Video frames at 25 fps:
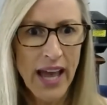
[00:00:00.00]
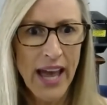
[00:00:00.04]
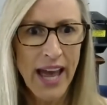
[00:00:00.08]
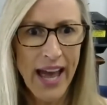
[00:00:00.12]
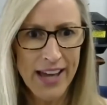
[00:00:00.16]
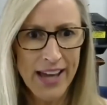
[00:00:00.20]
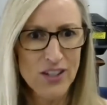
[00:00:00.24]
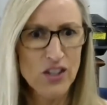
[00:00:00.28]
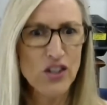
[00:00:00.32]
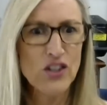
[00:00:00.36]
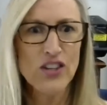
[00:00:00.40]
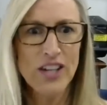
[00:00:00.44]

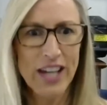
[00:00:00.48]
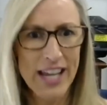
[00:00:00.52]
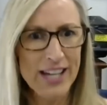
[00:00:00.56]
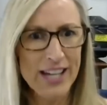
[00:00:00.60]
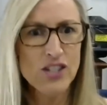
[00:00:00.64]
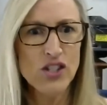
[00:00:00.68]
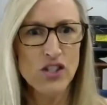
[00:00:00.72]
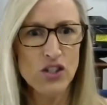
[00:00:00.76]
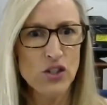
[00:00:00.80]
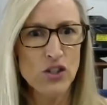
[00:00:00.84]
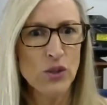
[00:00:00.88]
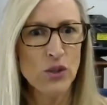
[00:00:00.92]
And you need
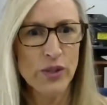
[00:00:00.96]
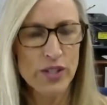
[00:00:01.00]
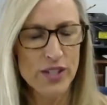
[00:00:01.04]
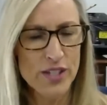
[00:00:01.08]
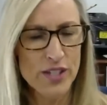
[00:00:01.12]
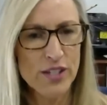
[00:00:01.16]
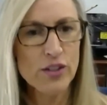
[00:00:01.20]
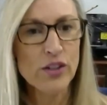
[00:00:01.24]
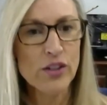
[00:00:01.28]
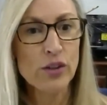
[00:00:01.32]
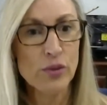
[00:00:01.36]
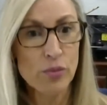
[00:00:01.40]
to do it
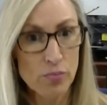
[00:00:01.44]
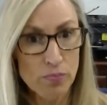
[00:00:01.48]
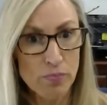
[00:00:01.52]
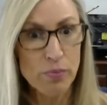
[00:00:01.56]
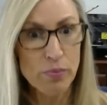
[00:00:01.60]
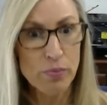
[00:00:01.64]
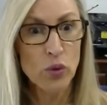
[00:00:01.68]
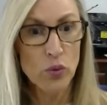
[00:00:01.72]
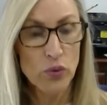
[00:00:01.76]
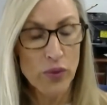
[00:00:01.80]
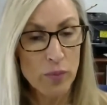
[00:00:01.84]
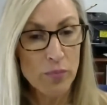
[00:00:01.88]
to
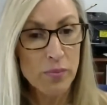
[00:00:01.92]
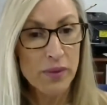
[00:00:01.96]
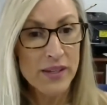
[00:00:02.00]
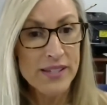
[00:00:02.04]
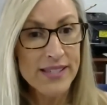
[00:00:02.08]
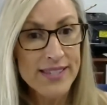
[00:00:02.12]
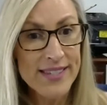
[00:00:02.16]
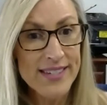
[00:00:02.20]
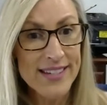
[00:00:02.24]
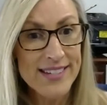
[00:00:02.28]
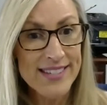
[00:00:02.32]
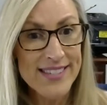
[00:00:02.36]
build the
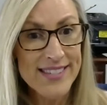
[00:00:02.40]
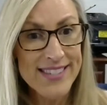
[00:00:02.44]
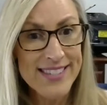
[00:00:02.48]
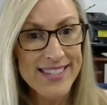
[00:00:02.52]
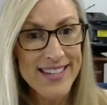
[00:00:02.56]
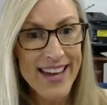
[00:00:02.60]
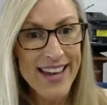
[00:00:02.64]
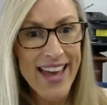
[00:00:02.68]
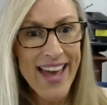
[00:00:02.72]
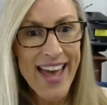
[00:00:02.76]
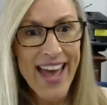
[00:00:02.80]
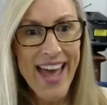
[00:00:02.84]

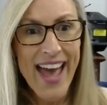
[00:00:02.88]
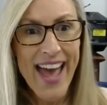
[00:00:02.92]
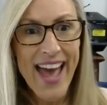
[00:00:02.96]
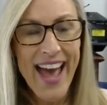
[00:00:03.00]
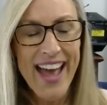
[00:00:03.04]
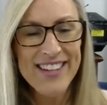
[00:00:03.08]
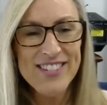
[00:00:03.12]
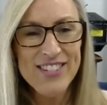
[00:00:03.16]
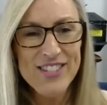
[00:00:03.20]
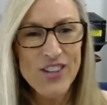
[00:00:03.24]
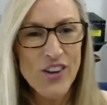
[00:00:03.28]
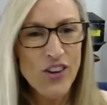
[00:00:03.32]
business.
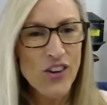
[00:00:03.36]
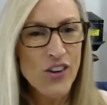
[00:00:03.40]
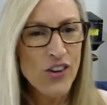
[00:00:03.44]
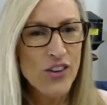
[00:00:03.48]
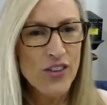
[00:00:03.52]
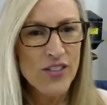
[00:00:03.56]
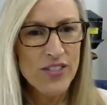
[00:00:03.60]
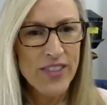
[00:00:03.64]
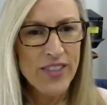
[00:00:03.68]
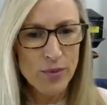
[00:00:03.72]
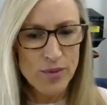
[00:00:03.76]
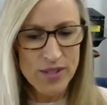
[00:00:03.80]
And so
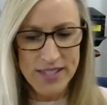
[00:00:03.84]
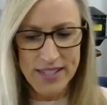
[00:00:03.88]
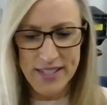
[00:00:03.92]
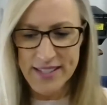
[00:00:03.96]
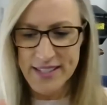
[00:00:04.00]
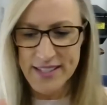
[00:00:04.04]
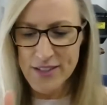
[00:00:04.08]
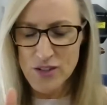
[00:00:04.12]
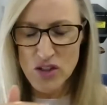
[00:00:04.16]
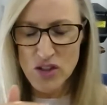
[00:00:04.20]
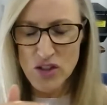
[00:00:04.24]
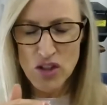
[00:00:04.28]
there was
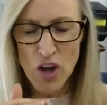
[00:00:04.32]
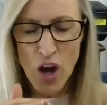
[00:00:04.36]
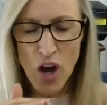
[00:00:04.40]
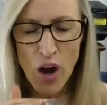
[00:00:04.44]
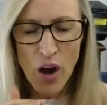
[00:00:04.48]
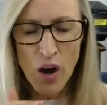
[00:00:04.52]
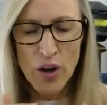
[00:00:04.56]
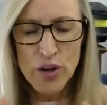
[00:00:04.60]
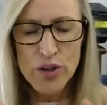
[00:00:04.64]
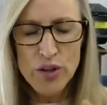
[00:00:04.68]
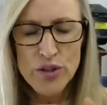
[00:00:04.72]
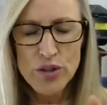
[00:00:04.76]
this
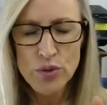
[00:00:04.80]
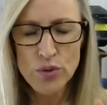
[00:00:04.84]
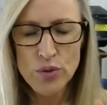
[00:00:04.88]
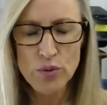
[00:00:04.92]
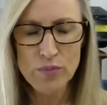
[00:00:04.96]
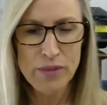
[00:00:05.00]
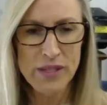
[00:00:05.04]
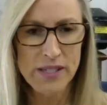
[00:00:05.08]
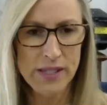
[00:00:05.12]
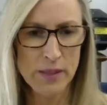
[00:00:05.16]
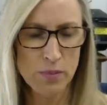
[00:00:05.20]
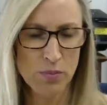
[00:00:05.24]

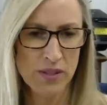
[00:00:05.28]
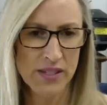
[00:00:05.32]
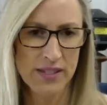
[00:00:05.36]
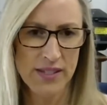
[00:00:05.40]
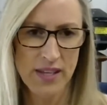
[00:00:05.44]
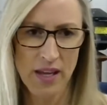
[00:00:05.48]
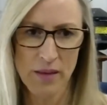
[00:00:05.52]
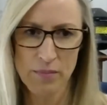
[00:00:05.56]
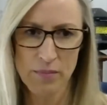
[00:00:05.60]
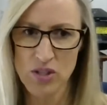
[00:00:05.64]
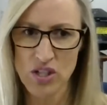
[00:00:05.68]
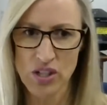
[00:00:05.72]
total
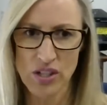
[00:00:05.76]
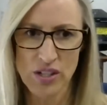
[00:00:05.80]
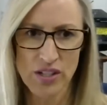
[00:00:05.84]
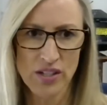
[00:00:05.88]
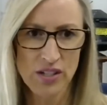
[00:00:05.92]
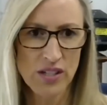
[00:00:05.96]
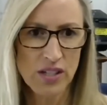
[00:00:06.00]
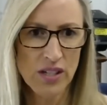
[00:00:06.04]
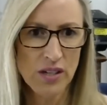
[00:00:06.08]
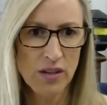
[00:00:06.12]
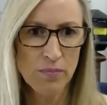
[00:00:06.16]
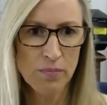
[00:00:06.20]

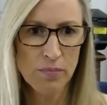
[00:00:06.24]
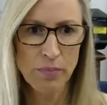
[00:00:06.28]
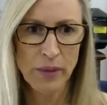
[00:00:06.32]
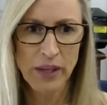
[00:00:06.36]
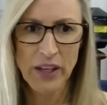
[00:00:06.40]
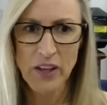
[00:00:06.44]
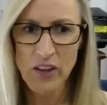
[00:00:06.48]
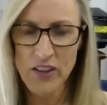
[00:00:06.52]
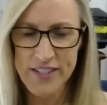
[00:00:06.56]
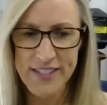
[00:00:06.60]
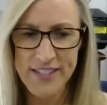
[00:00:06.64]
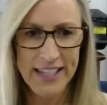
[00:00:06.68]
misperception
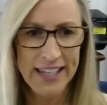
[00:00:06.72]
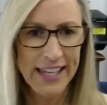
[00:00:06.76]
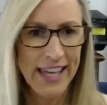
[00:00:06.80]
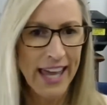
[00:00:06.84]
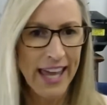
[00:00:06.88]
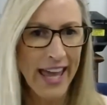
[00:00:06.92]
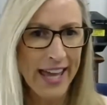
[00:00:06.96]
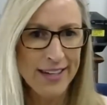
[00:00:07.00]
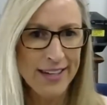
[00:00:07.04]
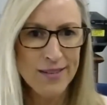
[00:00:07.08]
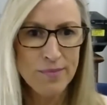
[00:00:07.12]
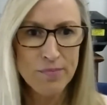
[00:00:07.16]
because,
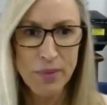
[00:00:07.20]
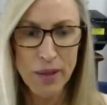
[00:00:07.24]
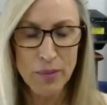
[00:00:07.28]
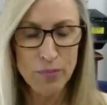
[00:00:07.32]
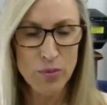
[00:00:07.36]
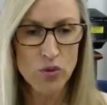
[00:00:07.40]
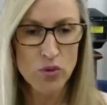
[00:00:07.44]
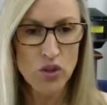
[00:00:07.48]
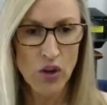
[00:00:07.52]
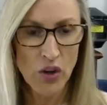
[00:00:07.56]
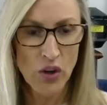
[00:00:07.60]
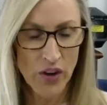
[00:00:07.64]
again,
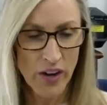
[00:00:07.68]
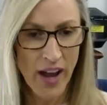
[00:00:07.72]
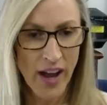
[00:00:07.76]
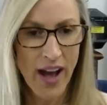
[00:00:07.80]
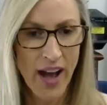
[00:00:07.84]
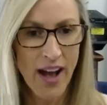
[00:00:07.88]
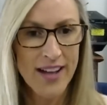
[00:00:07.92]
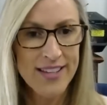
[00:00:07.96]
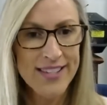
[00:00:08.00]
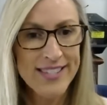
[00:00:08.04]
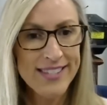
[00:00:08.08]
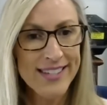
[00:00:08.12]
people don't
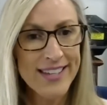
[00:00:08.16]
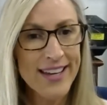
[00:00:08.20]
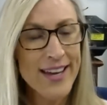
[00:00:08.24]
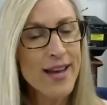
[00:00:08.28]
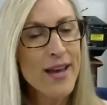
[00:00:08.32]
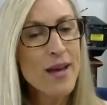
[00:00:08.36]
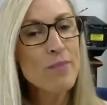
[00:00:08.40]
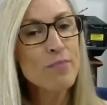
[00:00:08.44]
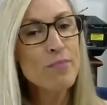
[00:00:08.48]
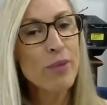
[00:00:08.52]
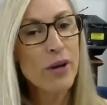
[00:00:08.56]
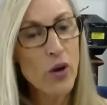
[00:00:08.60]
ask,
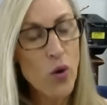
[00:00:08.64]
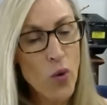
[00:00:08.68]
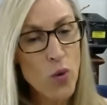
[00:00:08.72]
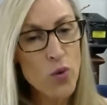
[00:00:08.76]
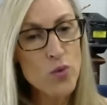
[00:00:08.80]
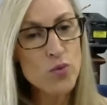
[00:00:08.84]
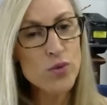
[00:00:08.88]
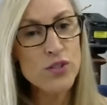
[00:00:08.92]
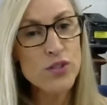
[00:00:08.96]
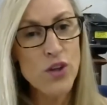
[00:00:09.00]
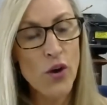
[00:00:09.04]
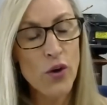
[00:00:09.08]
but
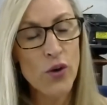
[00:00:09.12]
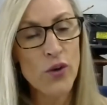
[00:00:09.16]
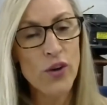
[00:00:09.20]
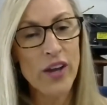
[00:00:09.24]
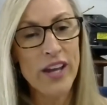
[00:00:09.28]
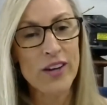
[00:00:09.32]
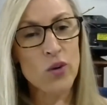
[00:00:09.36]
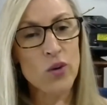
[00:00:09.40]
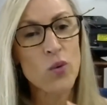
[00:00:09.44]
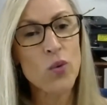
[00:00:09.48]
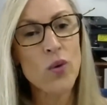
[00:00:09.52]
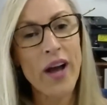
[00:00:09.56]
also
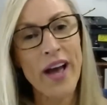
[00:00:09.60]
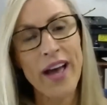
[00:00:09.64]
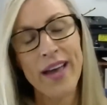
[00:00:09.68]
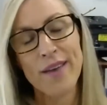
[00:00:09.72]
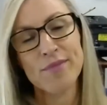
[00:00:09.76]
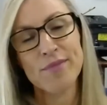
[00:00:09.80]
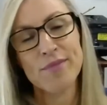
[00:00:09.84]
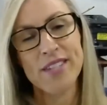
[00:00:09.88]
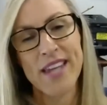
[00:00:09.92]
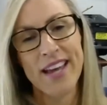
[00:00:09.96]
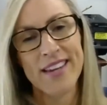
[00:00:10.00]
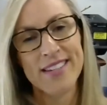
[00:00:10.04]
it all
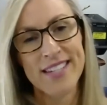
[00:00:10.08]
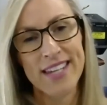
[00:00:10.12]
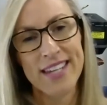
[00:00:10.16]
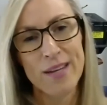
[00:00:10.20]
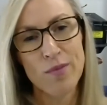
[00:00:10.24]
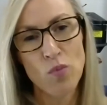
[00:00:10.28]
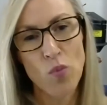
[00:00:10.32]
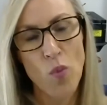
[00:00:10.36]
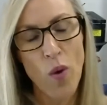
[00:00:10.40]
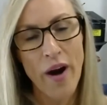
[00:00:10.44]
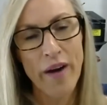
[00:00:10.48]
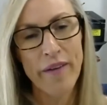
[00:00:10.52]
came down to
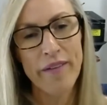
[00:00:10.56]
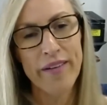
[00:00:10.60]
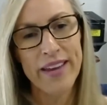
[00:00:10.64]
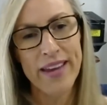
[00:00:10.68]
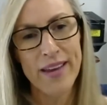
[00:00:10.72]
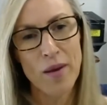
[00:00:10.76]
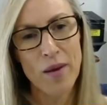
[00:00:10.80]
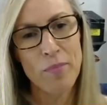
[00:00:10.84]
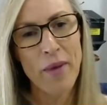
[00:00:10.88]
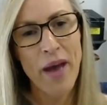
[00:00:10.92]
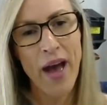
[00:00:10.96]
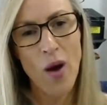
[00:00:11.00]
him
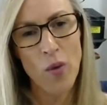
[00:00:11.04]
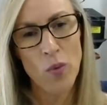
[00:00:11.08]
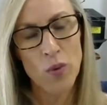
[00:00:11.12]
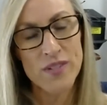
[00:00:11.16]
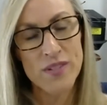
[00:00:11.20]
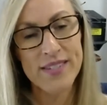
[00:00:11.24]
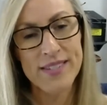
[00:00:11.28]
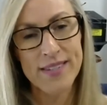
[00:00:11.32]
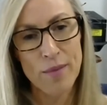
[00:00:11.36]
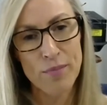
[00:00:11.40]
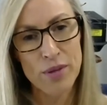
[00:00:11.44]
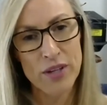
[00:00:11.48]
worrying about
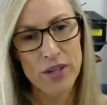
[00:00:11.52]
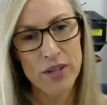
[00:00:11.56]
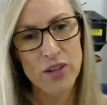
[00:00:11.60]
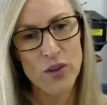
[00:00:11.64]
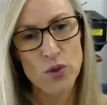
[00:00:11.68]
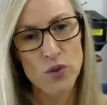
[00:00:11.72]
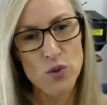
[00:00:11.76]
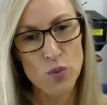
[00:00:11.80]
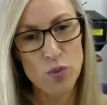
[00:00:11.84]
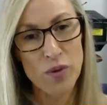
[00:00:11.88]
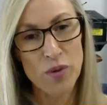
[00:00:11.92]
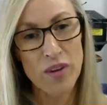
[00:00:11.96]
what somebody
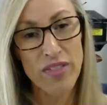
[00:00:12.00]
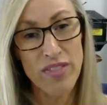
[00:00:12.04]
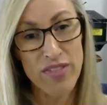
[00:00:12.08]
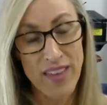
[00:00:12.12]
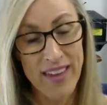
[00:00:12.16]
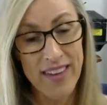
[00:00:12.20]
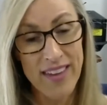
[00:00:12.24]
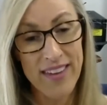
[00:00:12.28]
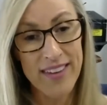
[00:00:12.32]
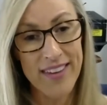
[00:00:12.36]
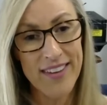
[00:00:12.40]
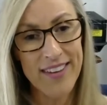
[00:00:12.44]
else would
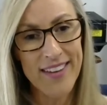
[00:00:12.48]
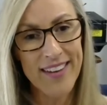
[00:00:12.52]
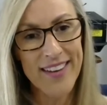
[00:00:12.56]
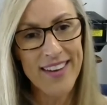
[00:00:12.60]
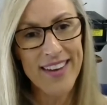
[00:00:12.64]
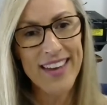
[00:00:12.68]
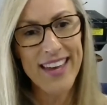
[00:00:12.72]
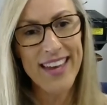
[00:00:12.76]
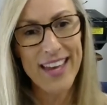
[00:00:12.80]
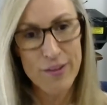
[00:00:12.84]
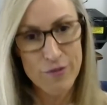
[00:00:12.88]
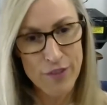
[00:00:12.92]
think
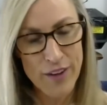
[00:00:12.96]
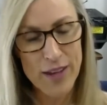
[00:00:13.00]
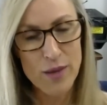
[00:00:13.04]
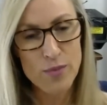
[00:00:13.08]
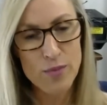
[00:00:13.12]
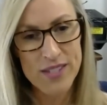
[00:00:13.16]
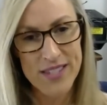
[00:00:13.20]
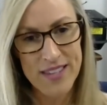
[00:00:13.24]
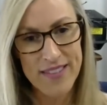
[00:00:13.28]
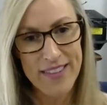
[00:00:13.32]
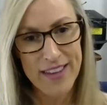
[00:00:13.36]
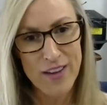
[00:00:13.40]
if he
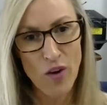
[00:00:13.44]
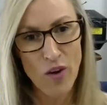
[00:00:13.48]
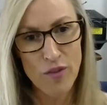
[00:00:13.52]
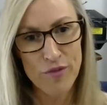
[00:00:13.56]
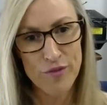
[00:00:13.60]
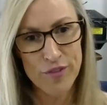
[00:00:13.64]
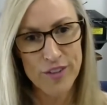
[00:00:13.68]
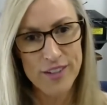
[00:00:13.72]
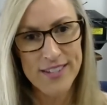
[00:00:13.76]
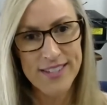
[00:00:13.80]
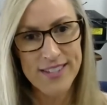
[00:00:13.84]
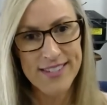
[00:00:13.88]
was in the
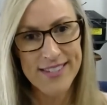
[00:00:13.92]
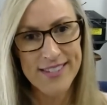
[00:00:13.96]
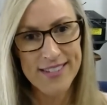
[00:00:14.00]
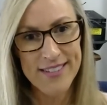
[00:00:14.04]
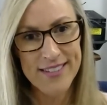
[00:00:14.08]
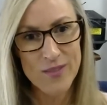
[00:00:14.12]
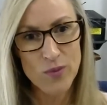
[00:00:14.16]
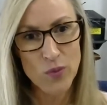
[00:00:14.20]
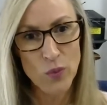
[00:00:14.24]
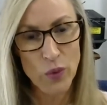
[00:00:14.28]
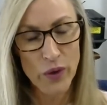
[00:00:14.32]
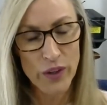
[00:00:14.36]
office
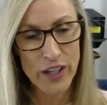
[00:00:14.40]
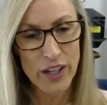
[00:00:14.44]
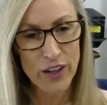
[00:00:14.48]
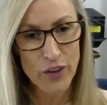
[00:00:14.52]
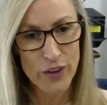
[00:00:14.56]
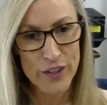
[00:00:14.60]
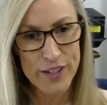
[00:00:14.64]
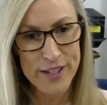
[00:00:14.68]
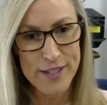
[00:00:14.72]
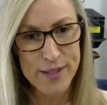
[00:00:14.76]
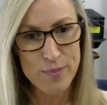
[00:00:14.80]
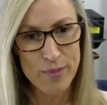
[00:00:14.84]
working
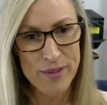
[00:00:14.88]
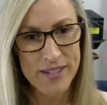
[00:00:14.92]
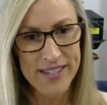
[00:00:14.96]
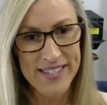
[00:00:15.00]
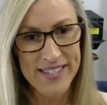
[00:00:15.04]
on this.